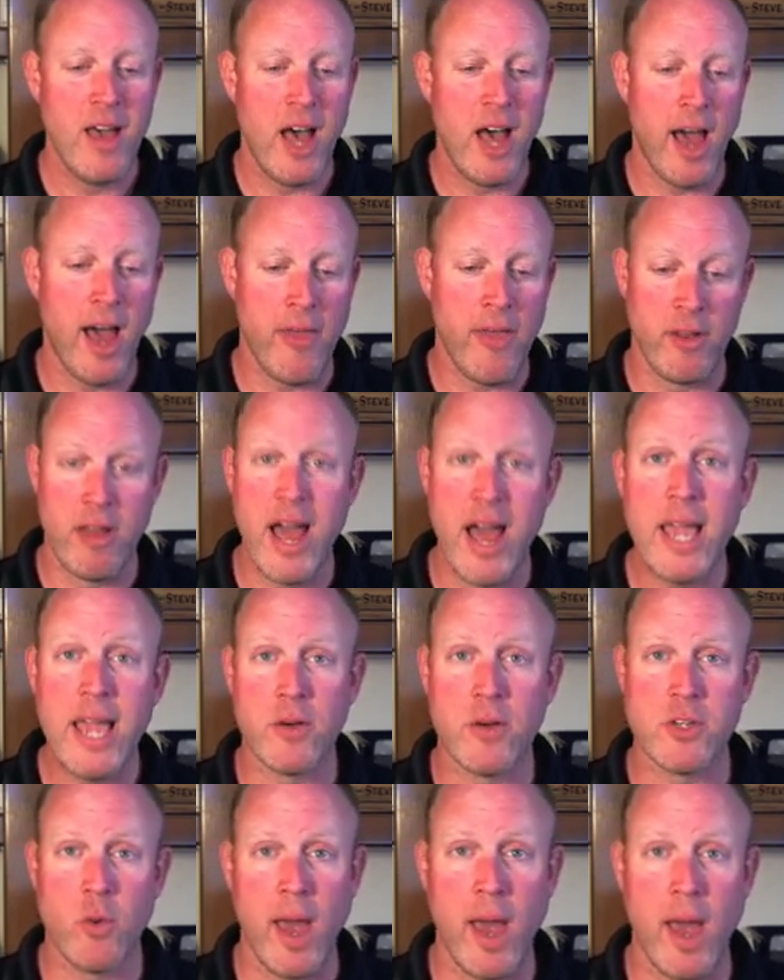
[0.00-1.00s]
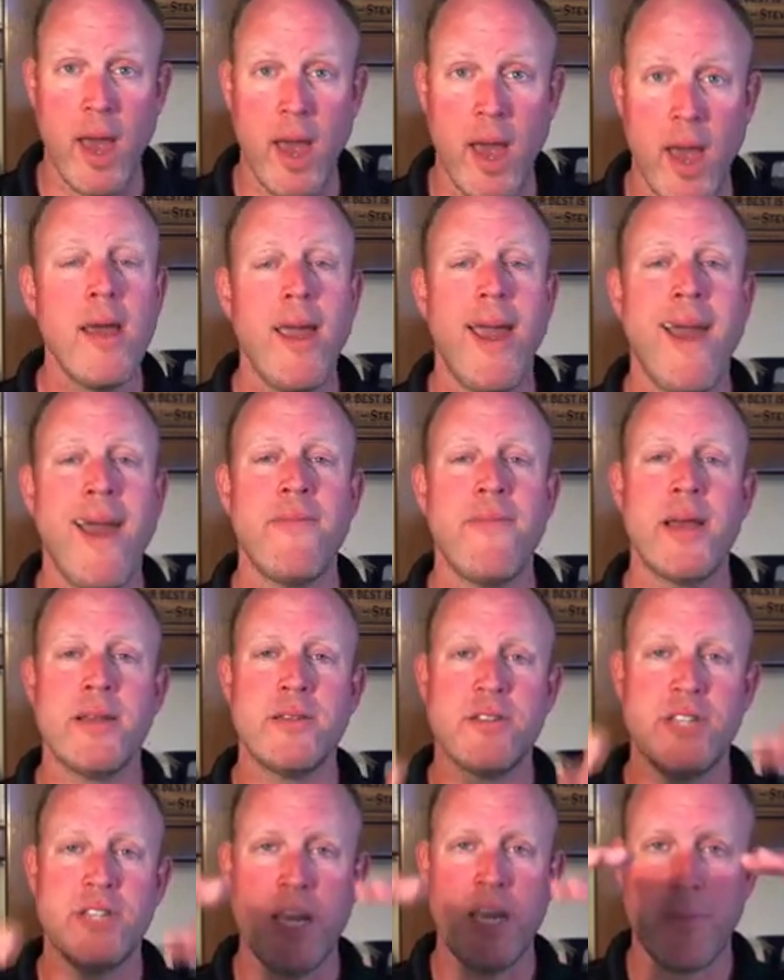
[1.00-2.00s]
And the lion goes away, and
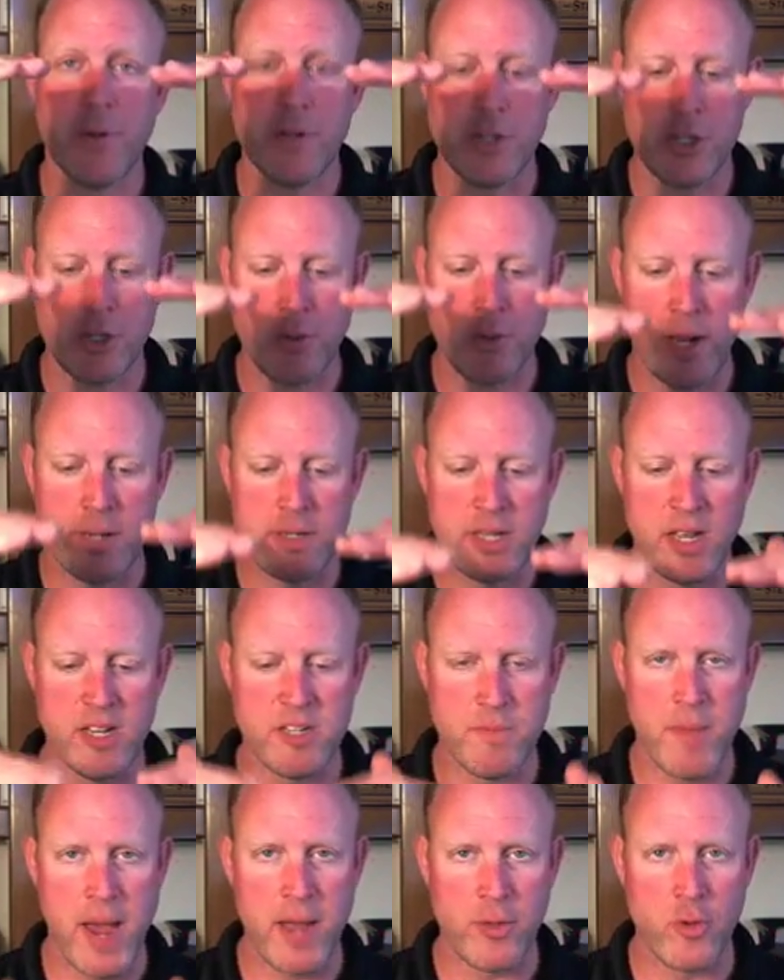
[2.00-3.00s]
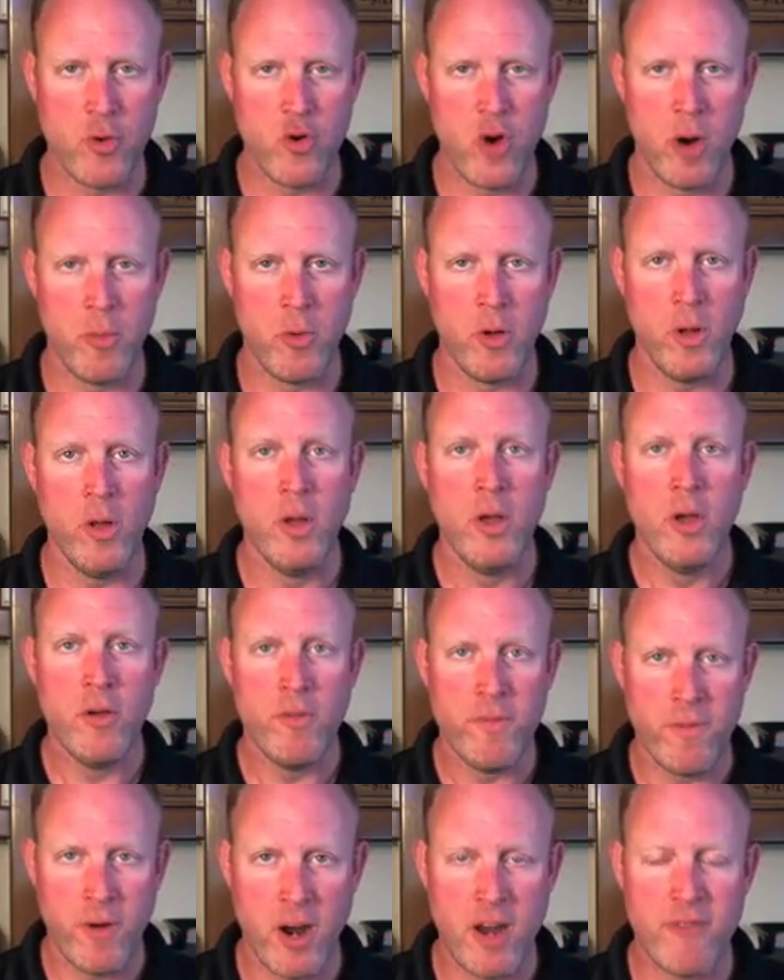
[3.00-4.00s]
that zebra's stress comes back to normal
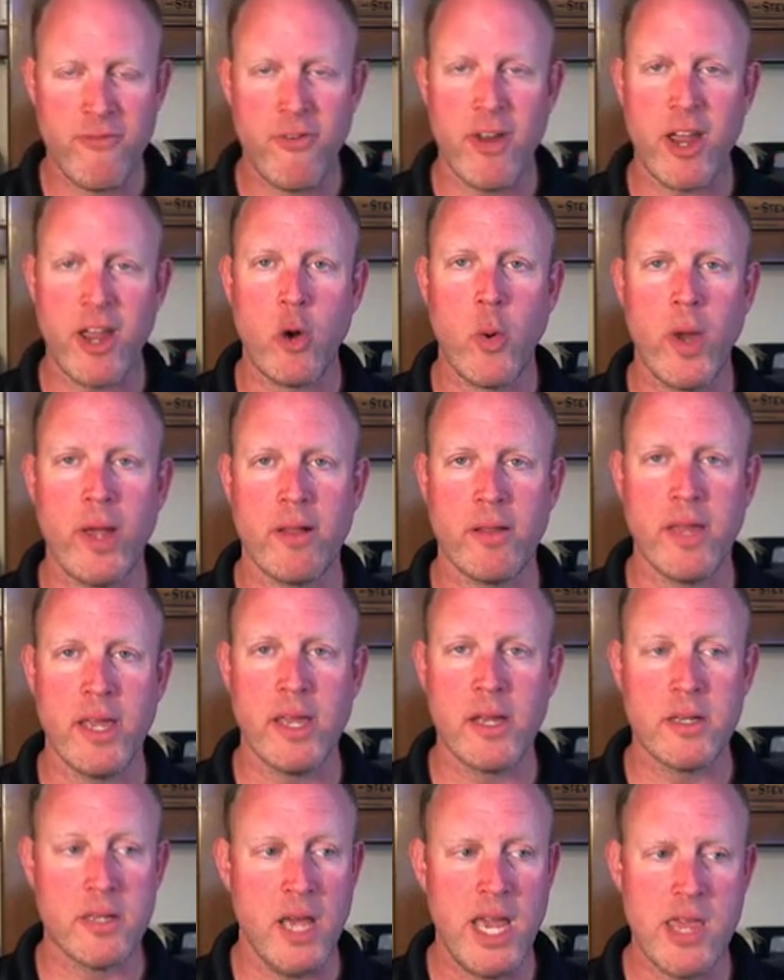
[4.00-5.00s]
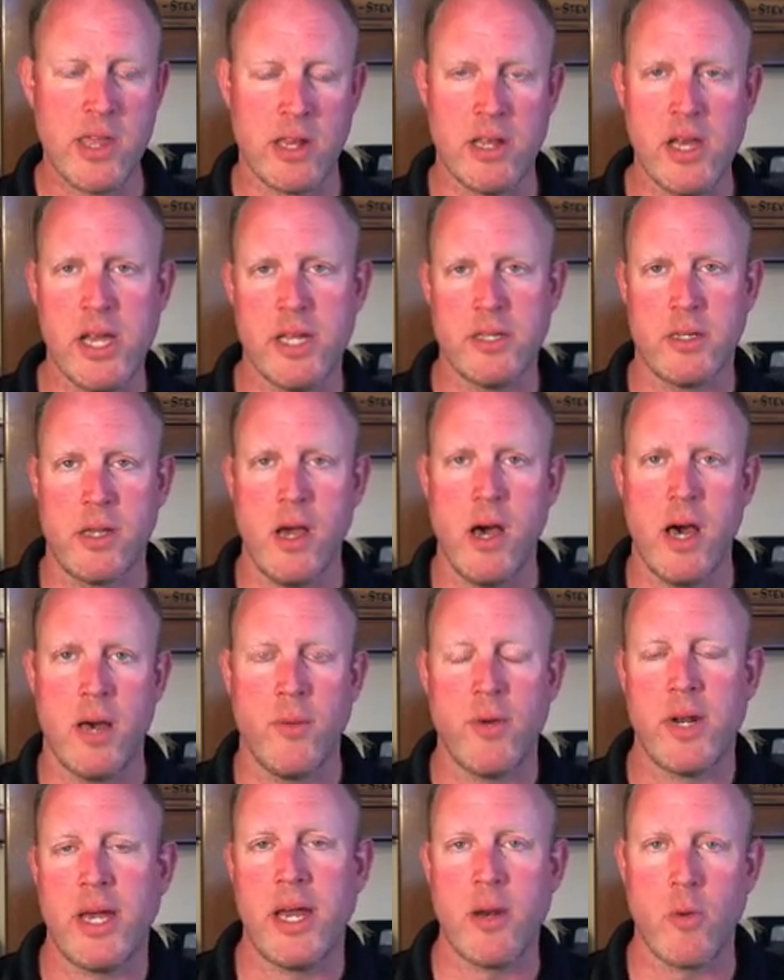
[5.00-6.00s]
very, very quickly because, hey, the lion's
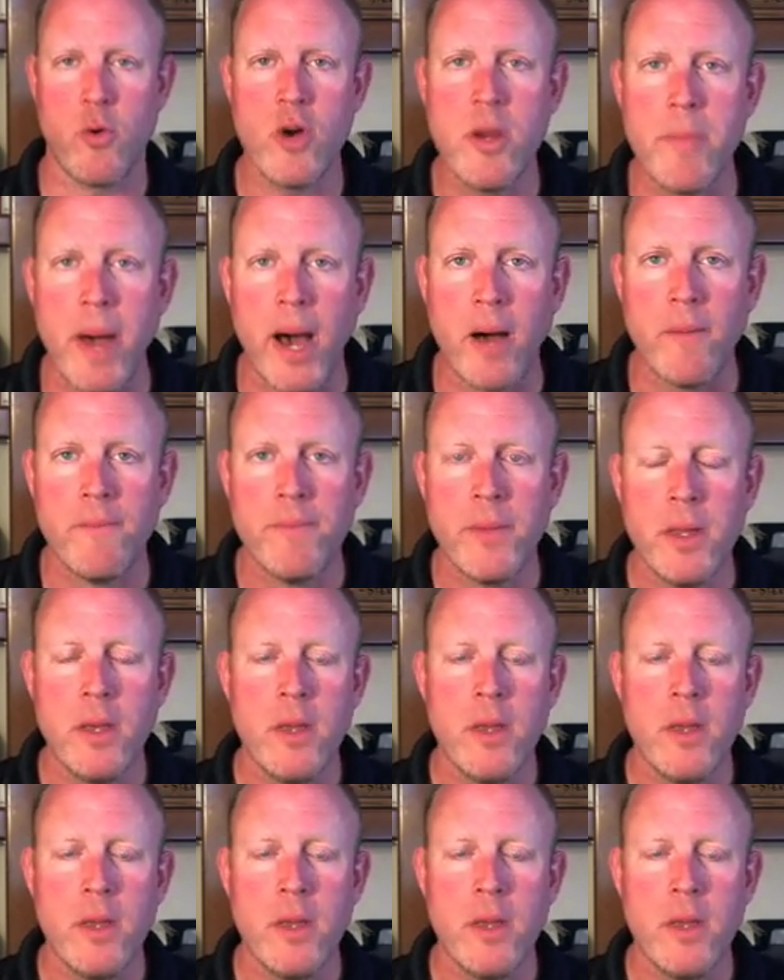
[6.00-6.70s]
gone. What do I got to worry about?